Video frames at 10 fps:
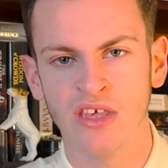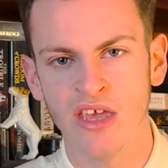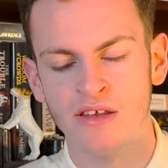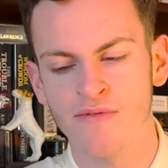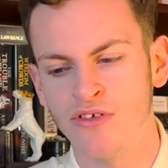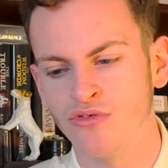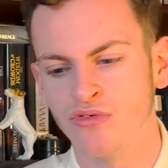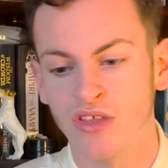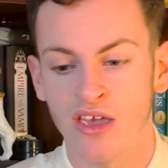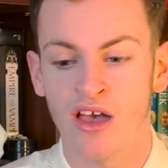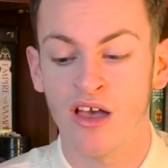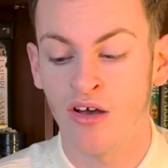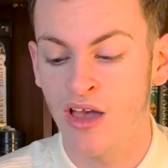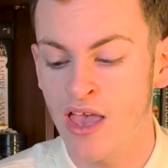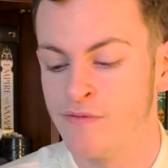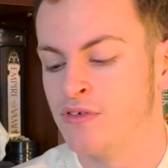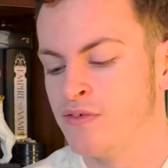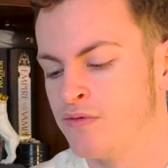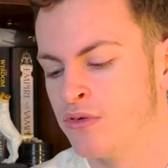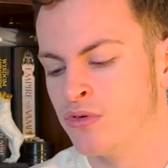the individuals, they are heavily
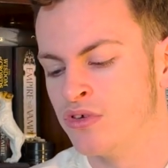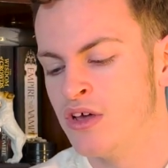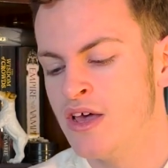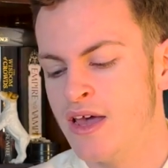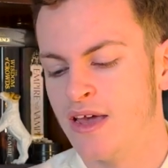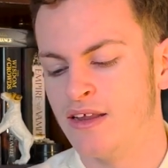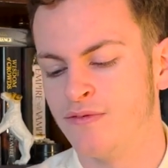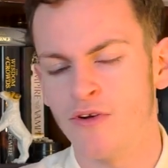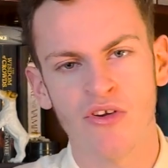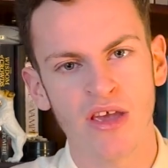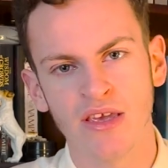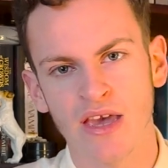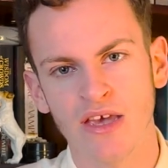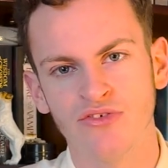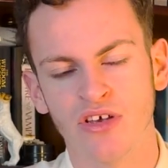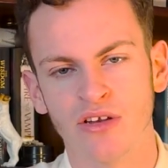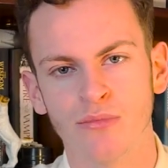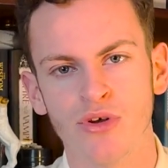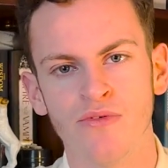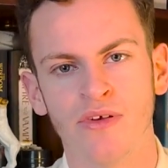flawed, it is very engaging and
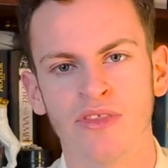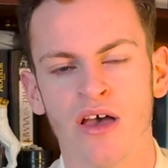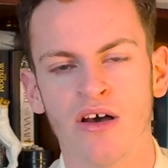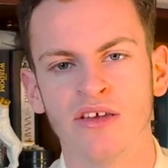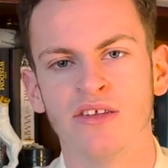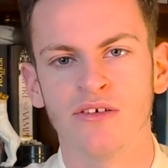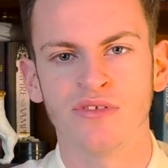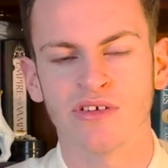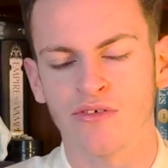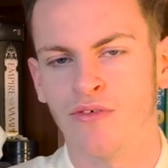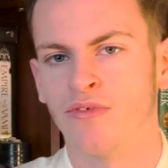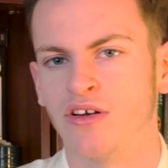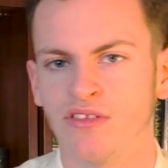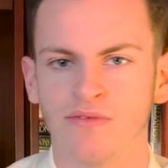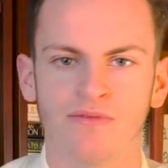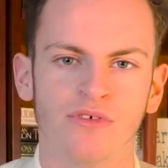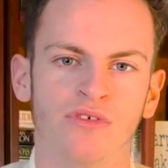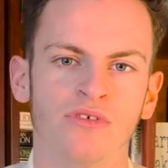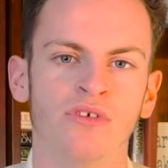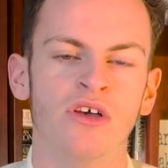moving, that idea of sacrificing
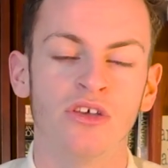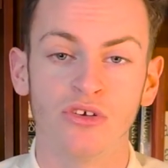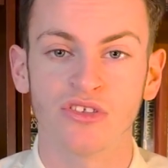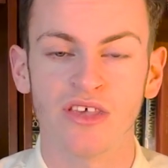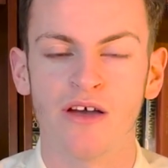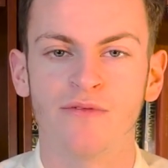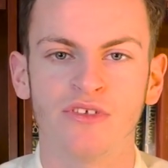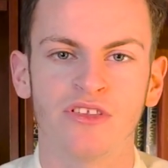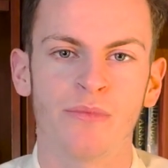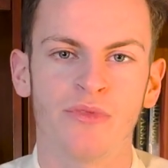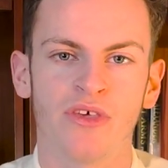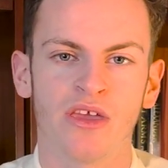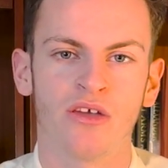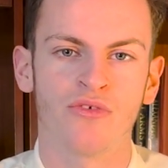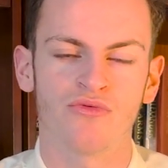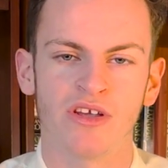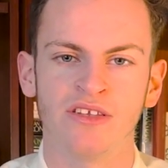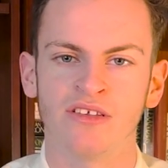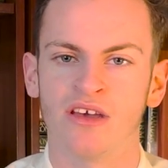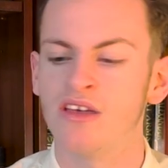for yourself for something
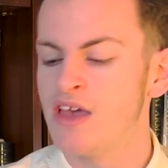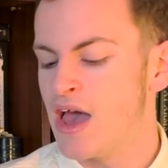greater.